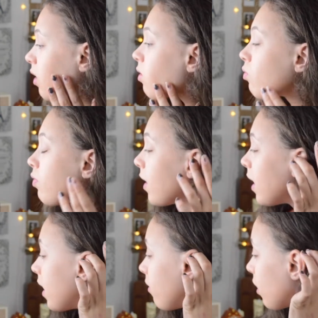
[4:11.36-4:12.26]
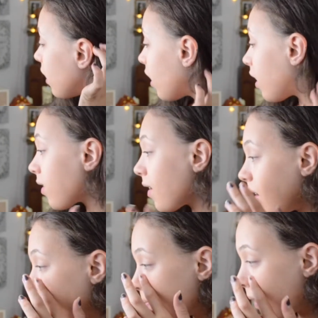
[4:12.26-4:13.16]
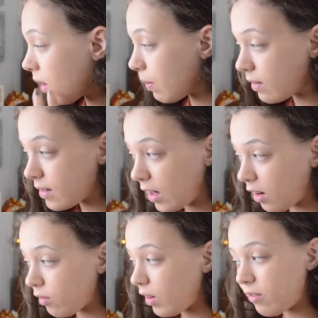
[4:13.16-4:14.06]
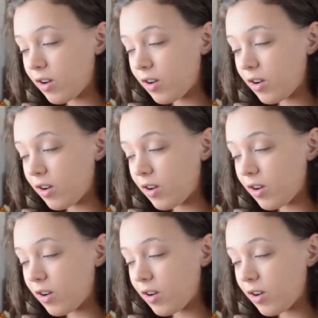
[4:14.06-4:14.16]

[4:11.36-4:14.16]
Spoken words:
it's really, really nice. It makes my skin look really,